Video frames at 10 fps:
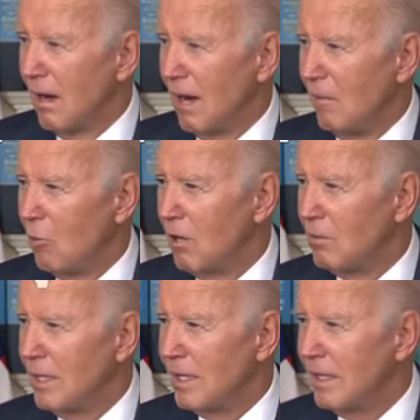I'm
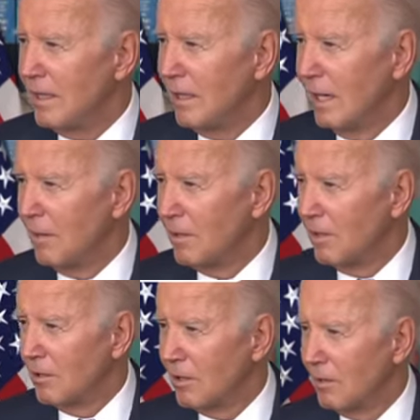well-meaning, and I'm an
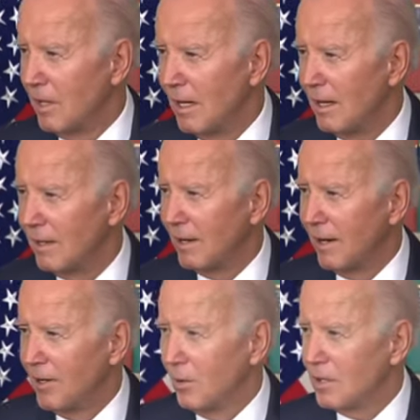elderly man, and
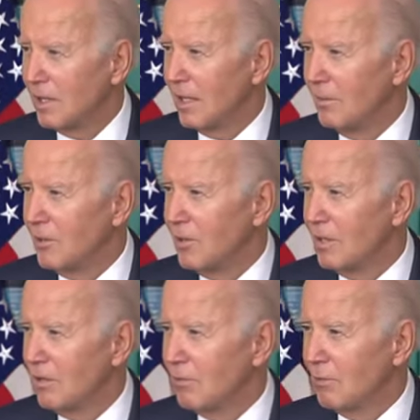I know what the hell I'm
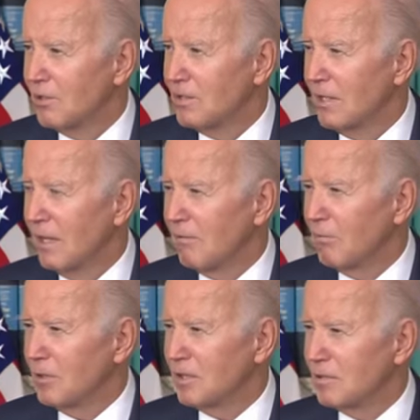doing. I've been president, and I
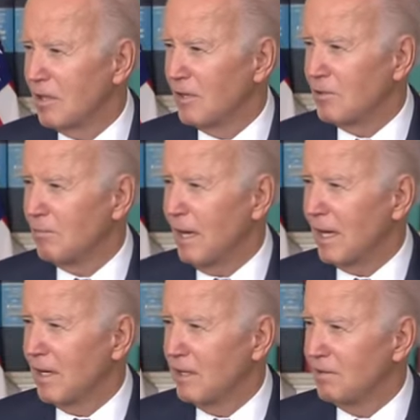put this country
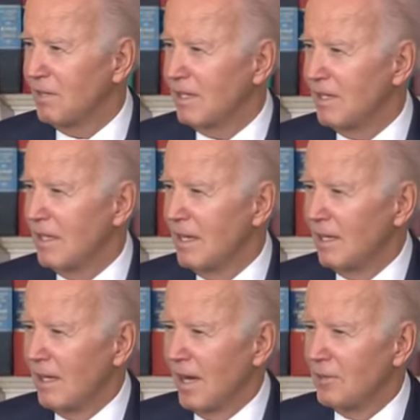back on its feet.
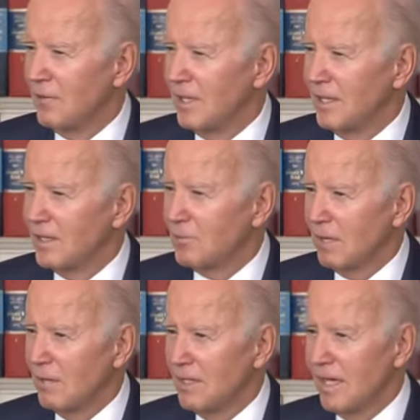I don't need his
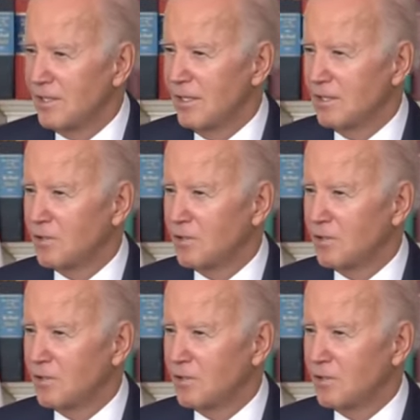recommendation. It's